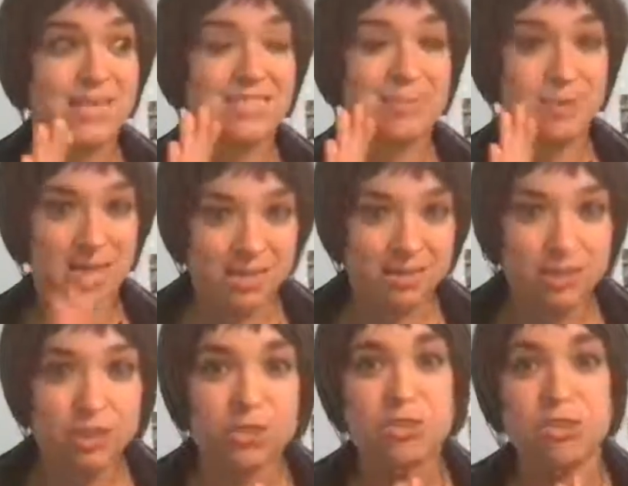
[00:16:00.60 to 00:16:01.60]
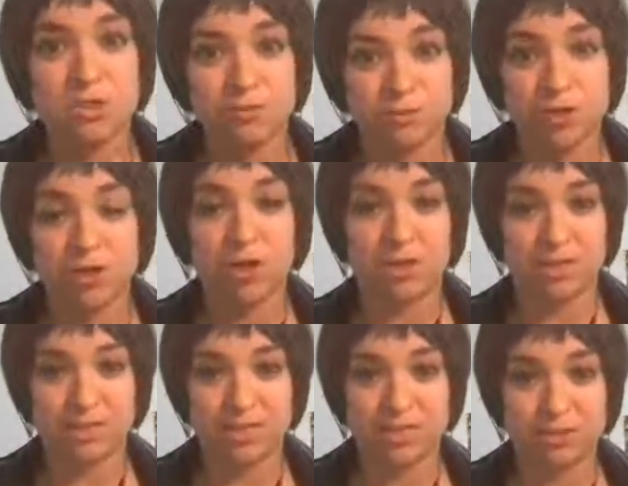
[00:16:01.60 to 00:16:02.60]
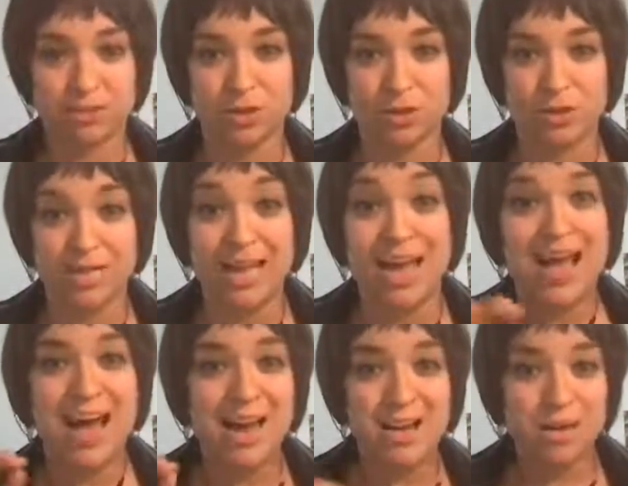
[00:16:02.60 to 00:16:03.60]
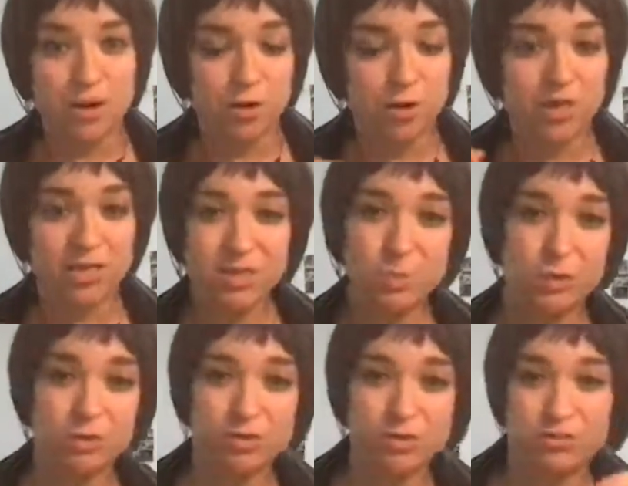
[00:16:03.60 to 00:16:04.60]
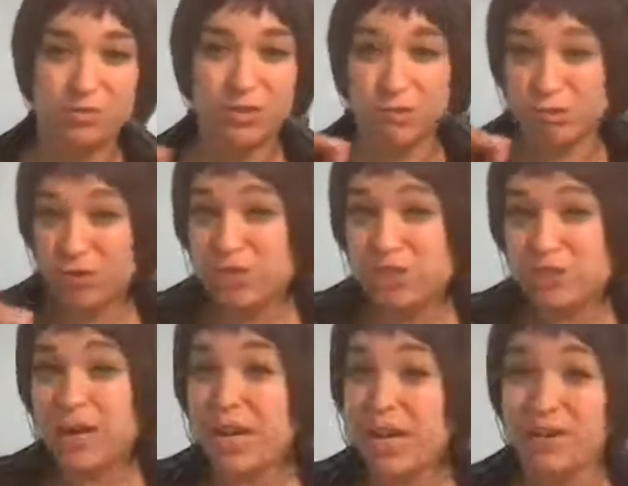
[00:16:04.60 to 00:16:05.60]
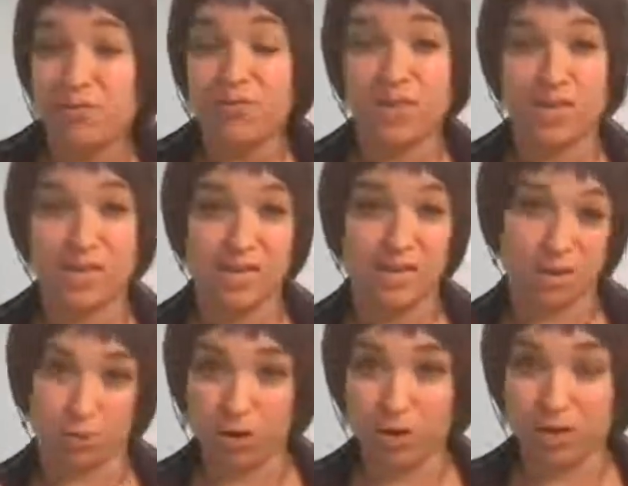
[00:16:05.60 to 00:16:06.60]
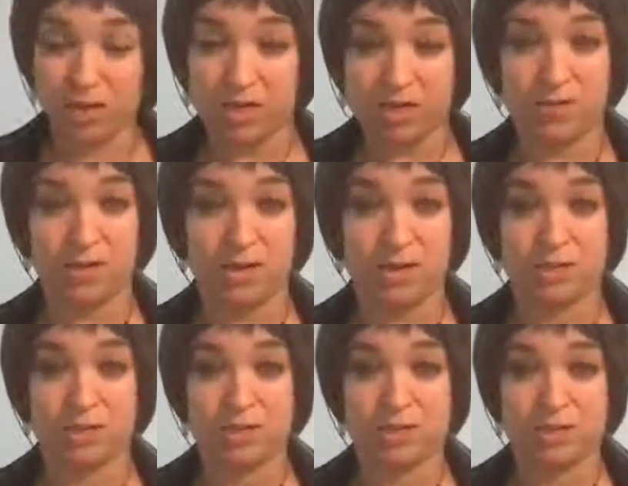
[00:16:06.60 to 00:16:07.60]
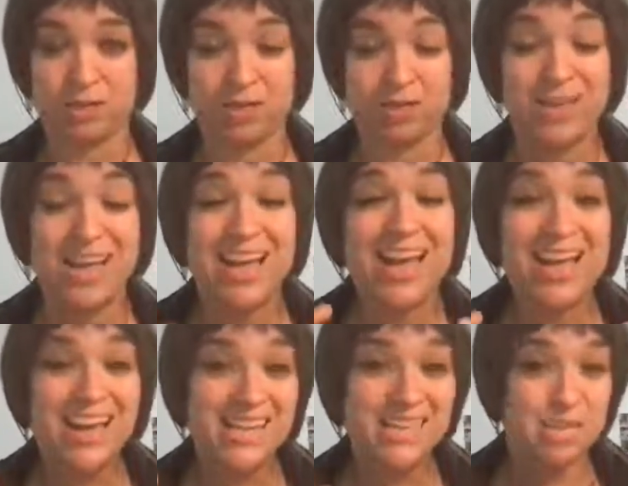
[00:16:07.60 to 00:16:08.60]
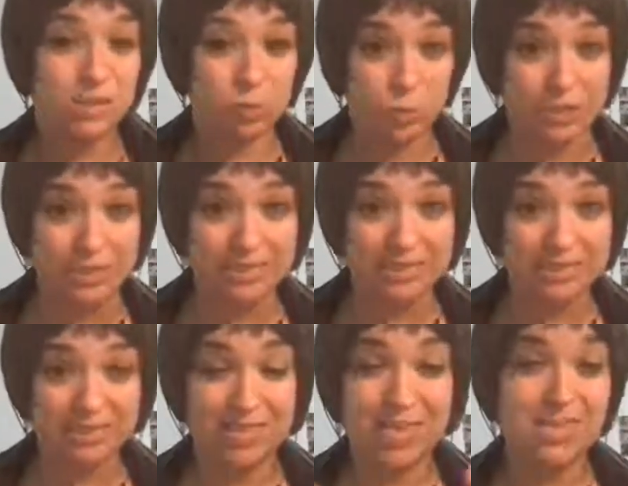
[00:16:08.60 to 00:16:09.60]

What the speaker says: and makes them easier to convert on the sales call. I know that these posts feel frustrating and feel like they don't work and they feel counterintuitive. It does work.